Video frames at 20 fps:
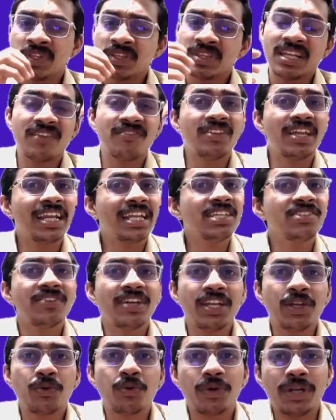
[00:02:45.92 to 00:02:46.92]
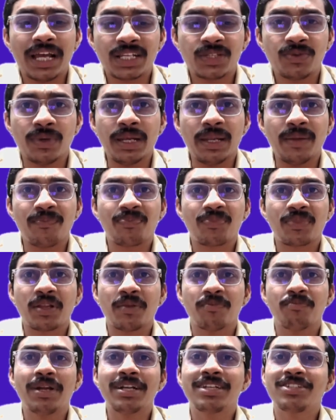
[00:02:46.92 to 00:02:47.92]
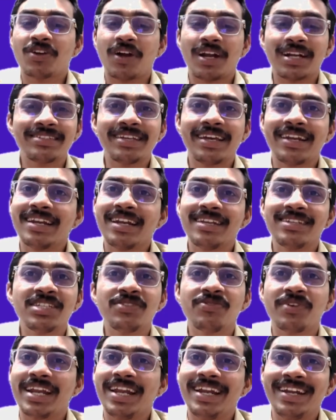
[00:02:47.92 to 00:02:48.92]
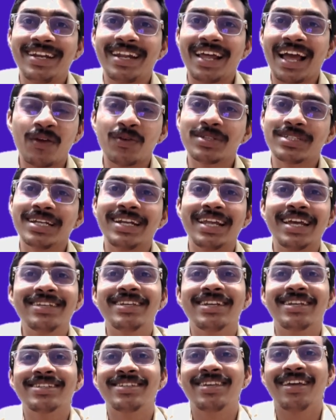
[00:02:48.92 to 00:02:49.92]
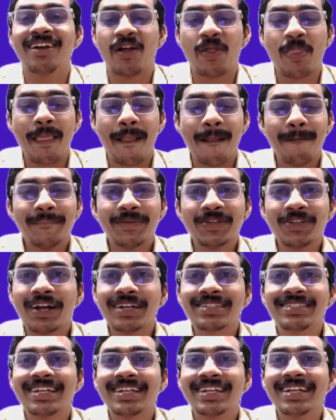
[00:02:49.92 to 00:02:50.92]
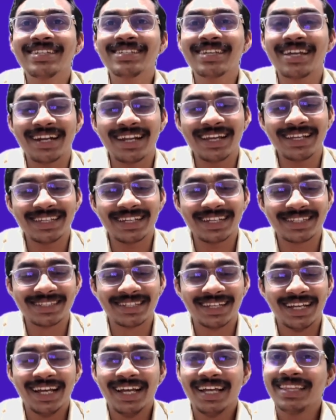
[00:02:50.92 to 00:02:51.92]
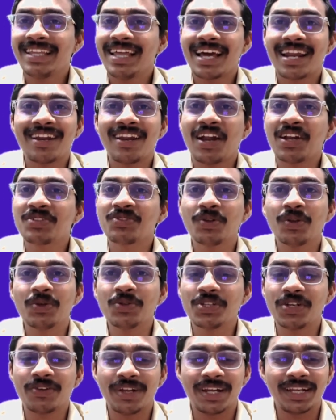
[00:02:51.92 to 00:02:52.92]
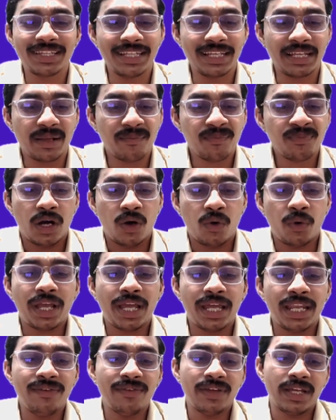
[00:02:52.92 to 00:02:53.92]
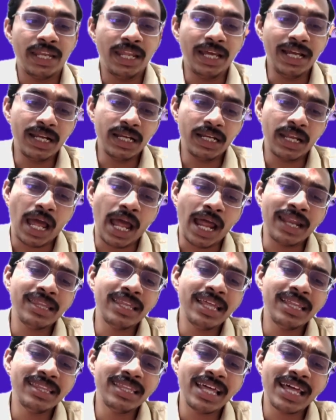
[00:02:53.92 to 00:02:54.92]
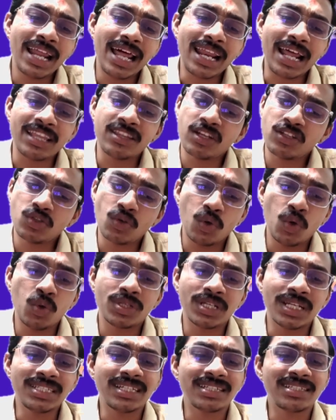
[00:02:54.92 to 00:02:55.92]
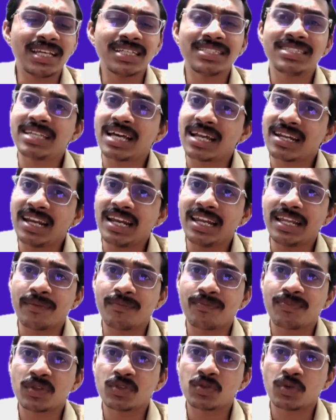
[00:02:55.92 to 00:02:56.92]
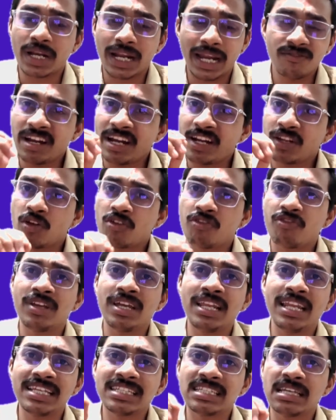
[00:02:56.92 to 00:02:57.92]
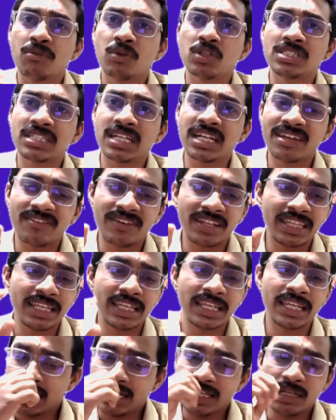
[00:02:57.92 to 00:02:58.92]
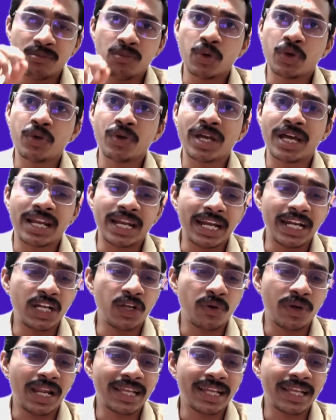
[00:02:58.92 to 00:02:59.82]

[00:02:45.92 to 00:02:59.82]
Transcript: That is very good actually. But shorts and reels is very, I would say, dangerous. Shorts and reels are dangerous. They are not solution to anything. Okay, anyway, and then there are other solutions such as journaling. So writing your feelings, emotions and everything in a book, you can write down